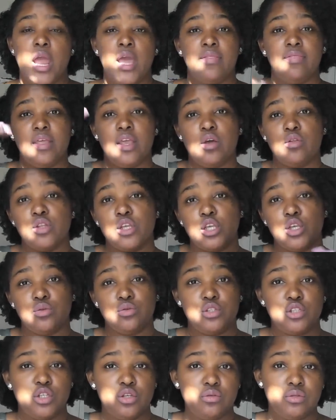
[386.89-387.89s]
they only use
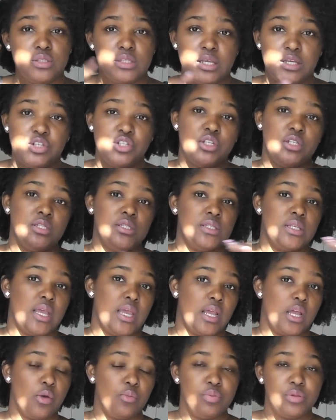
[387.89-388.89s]
two sections
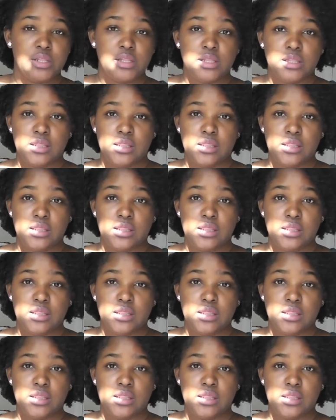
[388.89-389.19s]
and completely